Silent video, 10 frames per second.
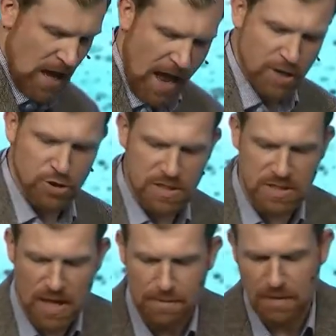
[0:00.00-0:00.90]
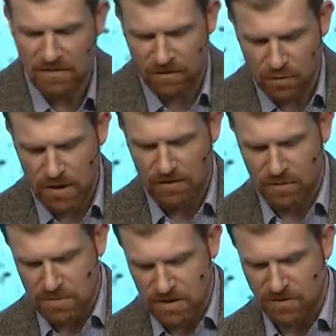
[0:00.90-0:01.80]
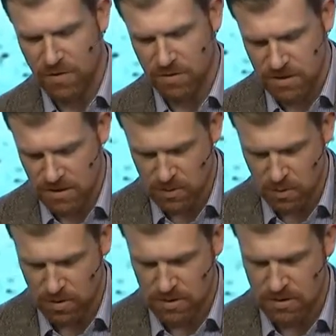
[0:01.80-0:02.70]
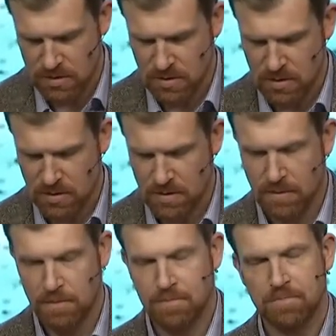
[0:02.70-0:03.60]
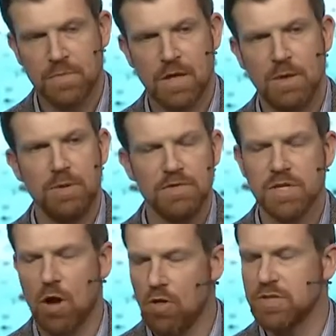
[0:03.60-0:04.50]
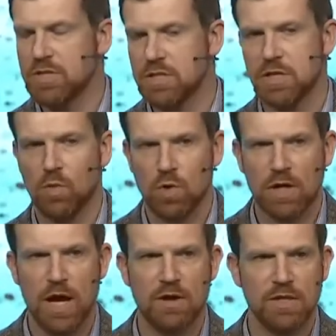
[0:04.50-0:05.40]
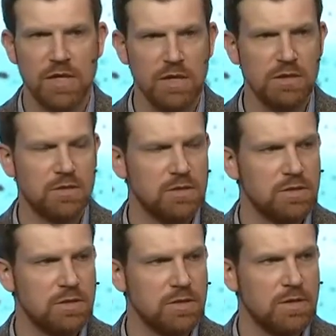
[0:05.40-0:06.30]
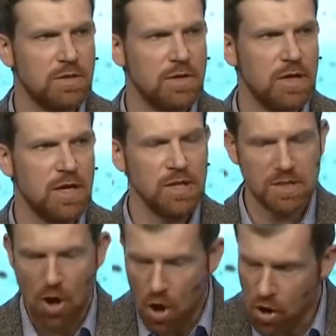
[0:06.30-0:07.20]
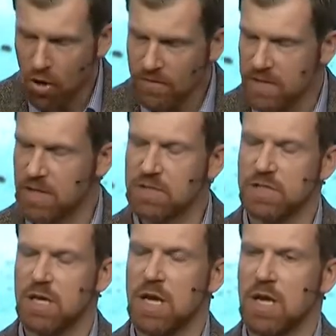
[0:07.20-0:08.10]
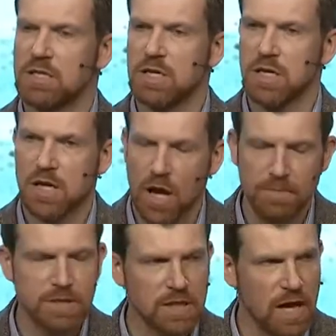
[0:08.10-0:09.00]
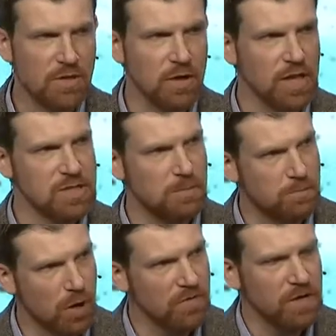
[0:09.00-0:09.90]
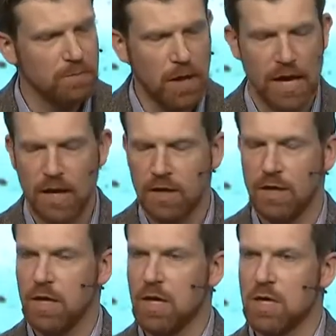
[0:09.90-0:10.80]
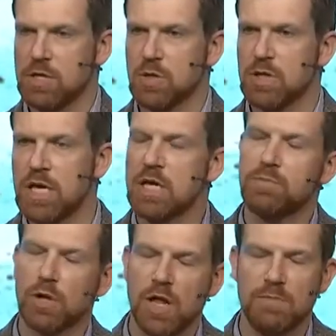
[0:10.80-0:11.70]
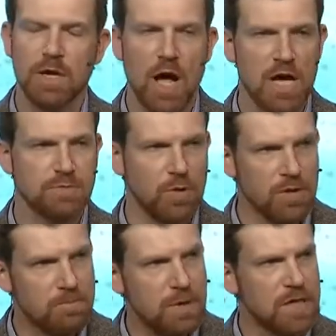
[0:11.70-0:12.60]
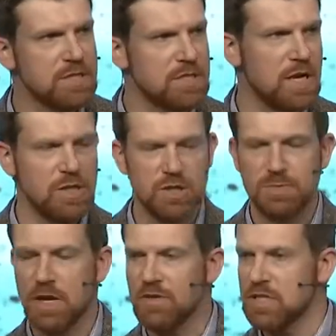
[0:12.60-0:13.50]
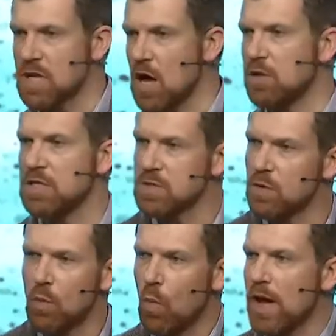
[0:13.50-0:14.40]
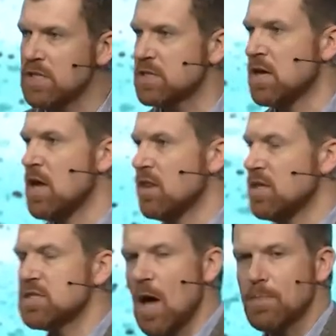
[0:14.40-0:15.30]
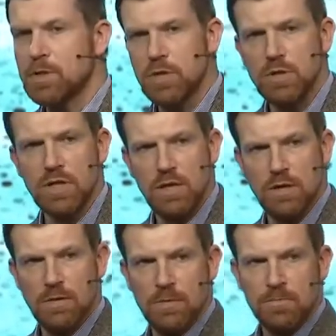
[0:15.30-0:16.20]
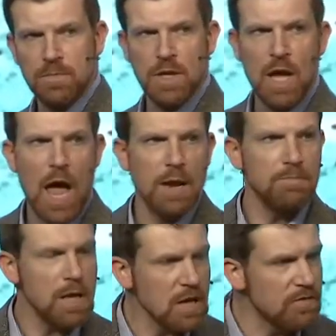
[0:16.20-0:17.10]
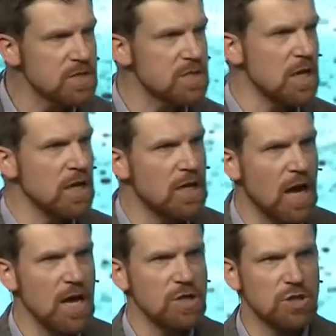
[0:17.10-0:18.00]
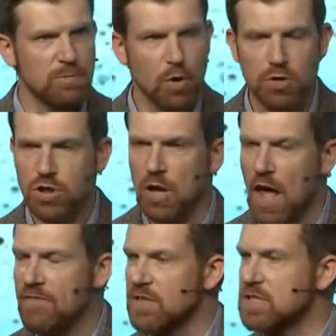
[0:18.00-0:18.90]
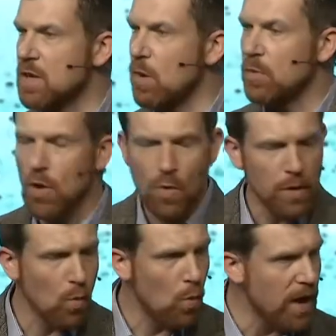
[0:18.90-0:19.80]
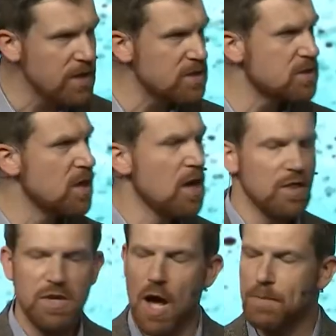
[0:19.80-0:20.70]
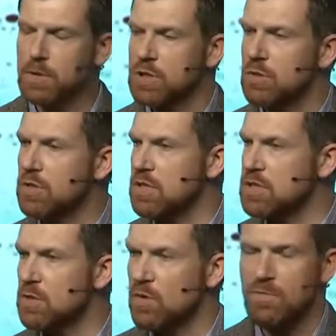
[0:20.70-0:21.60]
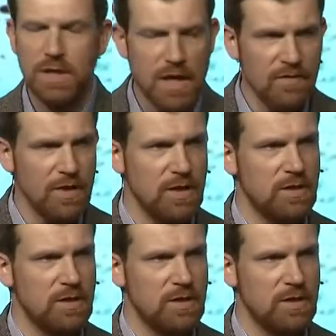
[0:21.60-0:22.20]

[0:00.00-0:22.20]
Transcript: actually set me free from these fears and these worries. He believes that all this is going to work out in the end. He thinks that all of this is going to come together like some perfect plan so that he can proclaim the gospel on the biggest stage he's been given. He's not, he doesn't want to waste this opportunity. And many of us engage and approach our life in the same way. We don't want to waste the opportunities that we've been given.